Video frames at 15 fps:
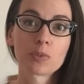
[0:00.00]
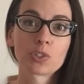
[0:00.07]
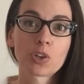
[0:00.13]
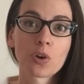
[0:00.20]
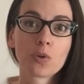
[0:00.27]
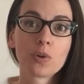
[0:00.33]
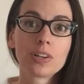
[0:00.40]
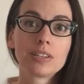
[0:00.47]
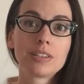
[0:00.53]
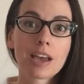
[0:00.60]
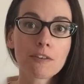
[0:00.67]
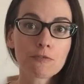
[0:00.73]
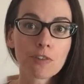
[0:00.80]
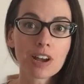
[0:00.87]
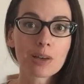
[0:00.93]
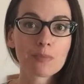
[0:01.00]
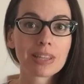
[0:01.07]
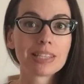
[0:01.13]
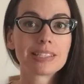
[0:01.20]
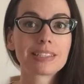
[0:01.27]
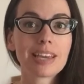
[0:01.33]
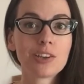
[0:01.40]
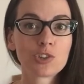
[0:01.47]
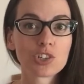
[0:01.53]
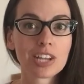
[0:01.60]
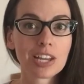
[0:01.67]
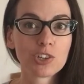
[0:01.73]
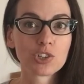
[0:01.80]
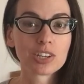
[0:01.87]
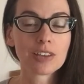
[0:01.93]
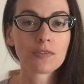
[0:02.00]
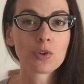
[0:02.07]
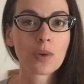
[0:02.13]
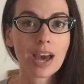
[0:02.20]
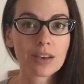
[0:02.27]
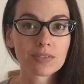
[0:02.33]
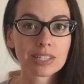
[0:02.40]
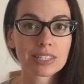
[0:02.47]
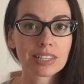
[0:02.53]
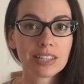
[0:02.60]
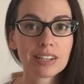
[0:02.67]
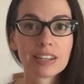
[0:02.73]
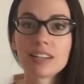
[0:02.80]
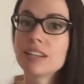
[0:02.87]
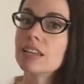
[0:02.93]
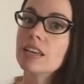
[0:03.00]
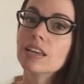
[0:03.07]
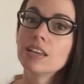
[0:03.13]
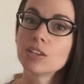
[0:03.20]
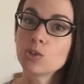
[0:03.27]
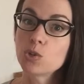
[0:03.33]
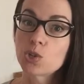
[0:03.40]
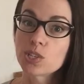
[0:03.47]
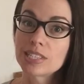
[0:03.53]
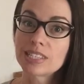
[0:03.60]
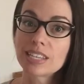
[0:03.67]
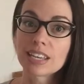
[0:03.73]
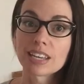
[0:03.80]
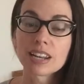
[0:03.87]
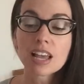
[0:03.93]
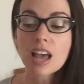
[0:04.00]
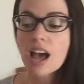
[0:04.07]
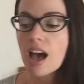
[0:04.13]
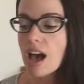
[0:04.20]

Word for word: So def recommend The Station Agent. If you haven't seen it, you should see it.